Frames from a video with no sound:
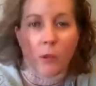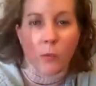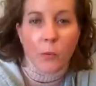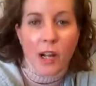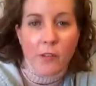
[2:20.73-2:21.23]
When
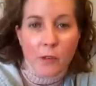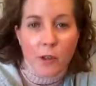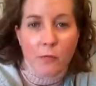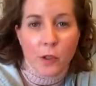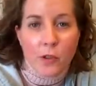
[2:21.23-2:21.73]
we're ready for
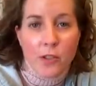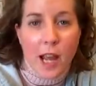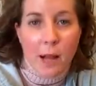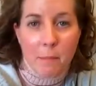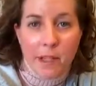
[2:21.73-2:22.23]
the first
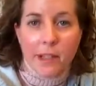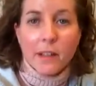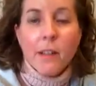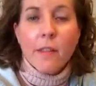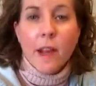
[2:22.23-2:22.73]
SAP meeting,
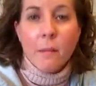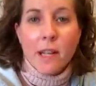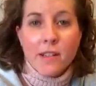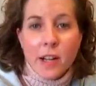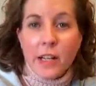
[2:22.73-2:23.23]
that
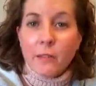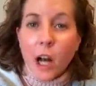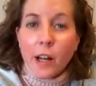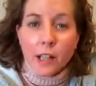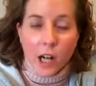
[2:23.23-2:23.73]
means I have
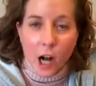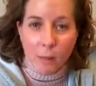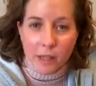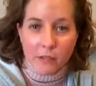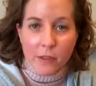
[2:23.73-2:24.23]
gotten a
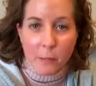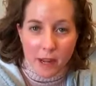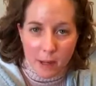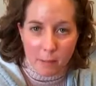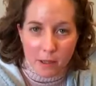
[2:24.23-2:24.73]
copy of the
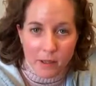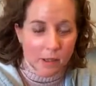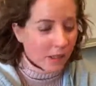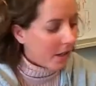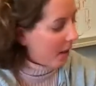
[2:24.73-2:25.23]
PEP,
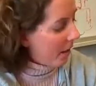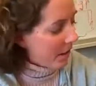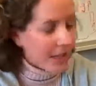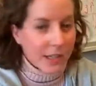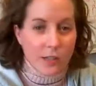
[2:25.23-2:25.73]

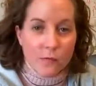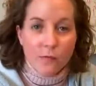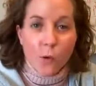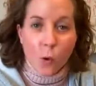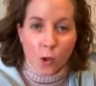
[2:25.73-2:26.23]
these
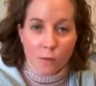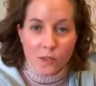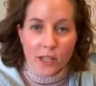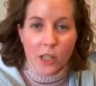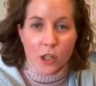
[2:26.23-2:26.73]

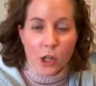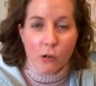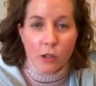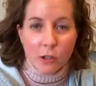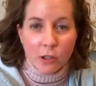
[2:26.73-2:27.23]
forms that I
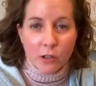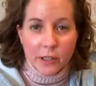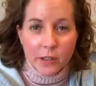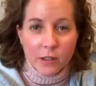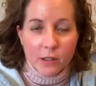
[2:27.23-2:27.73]
showed you
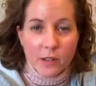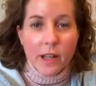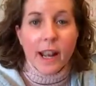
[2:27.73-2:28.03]
earlier,